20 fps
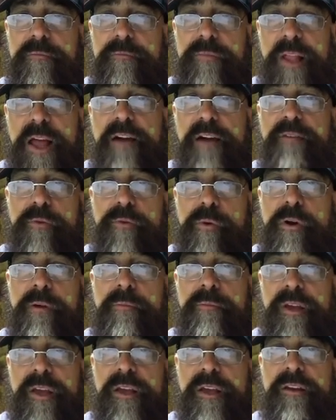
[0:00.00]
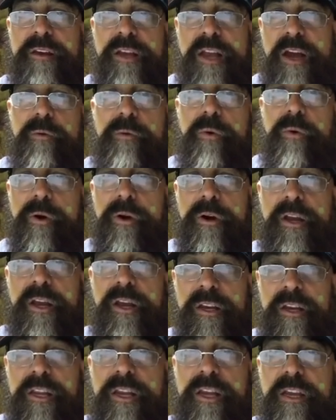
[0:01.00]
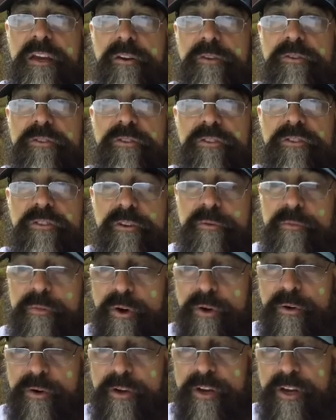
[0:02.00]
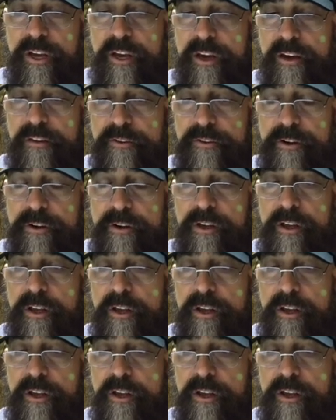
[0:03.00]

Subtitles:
platform and network and ecosystem are going to cover.